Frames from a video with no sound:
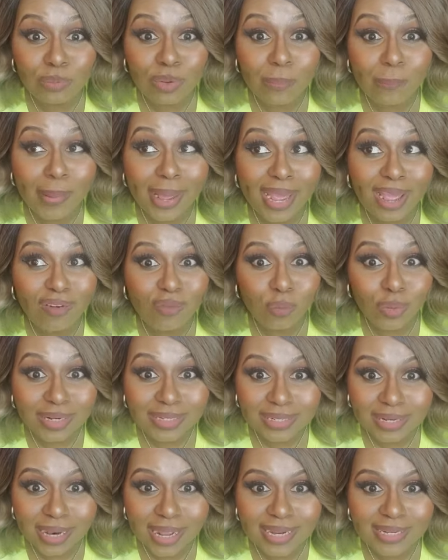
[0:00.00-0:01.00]
We may have went
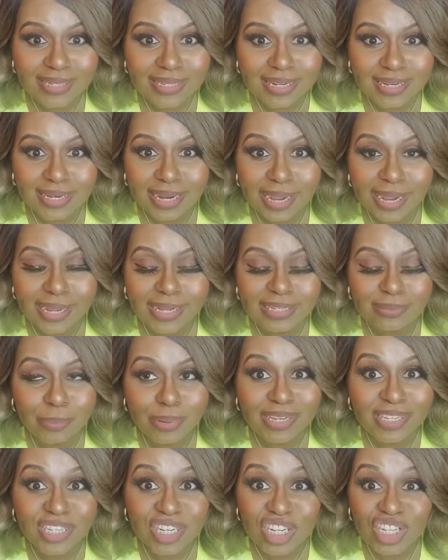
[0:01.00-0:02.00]
to like 10 days,
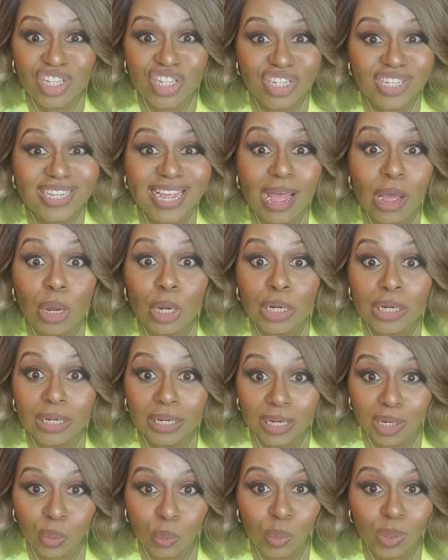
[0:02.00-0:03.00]
but this is just how
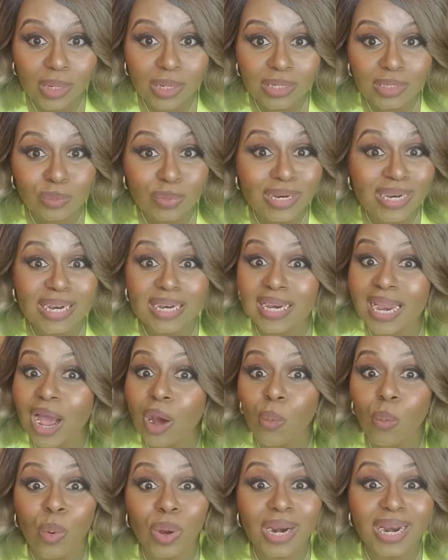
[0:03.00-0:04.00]
good it was. We did
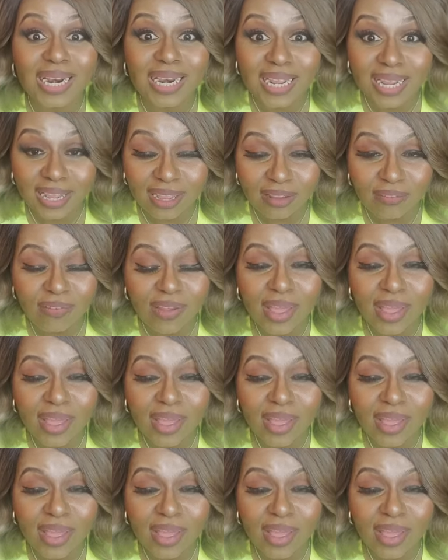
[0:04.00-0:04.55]
not want to leave.